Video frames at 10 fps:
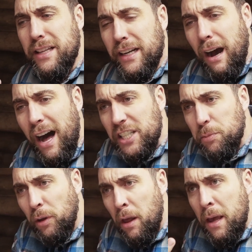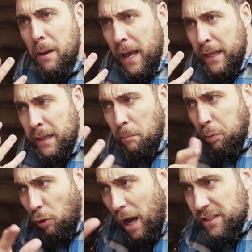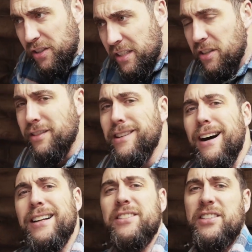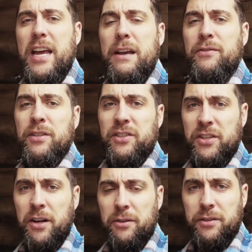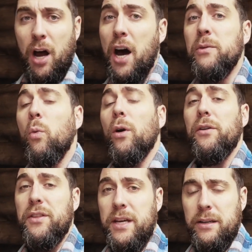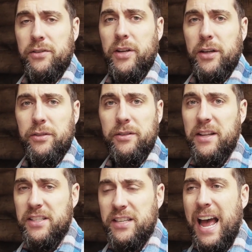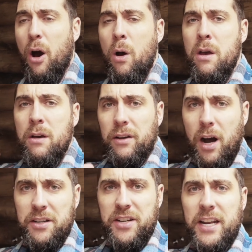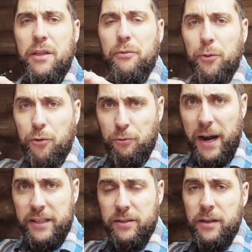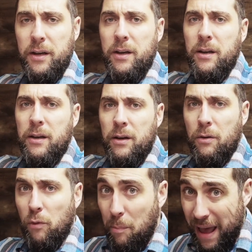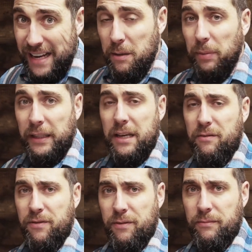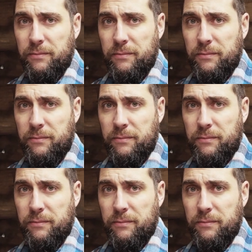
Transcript: the gospel in the broad sense is God saves sinners, unworthy sinners. And this is how God did it through Christ. Repent and believe.